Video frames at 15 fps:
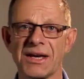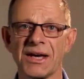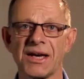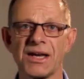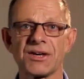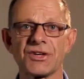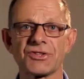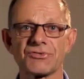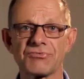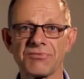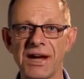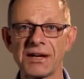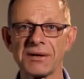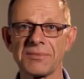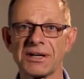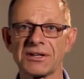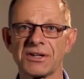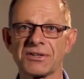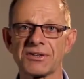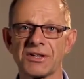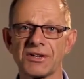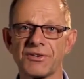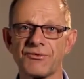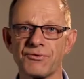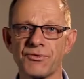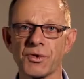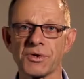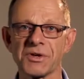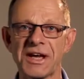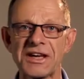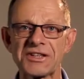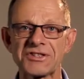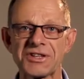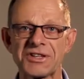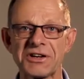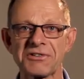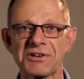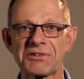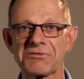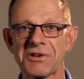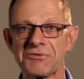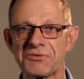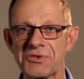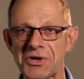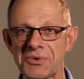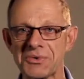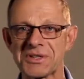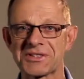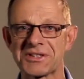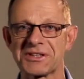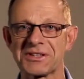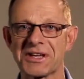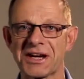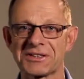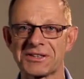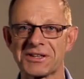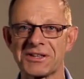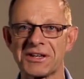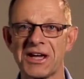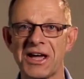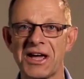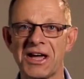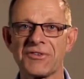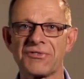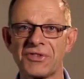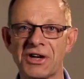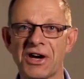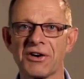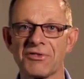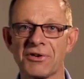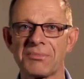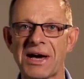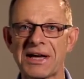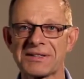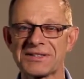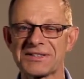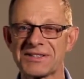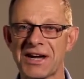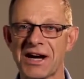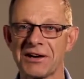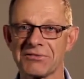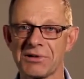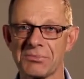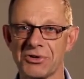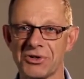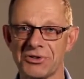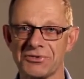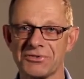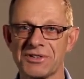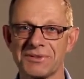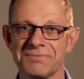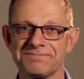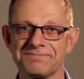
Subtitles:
It is recommended that a full engineering review is conducted if the over-battens are removed.